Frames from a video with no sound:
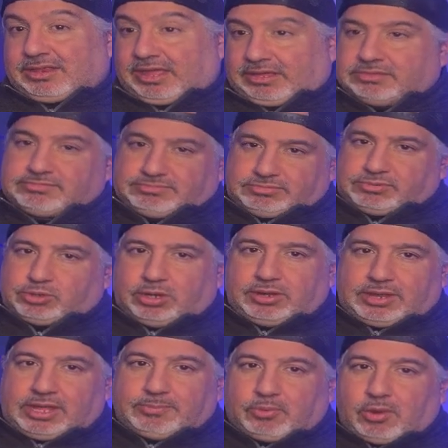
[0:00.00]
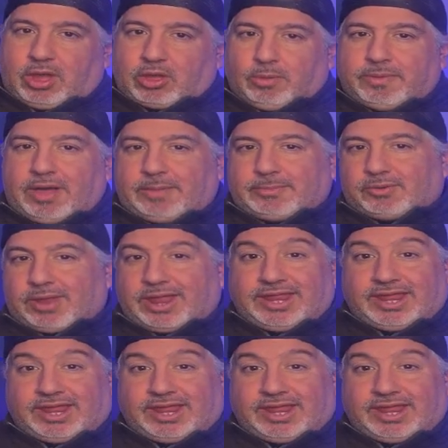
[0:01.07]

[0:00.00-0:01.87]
like sort of like Barack Obama, right?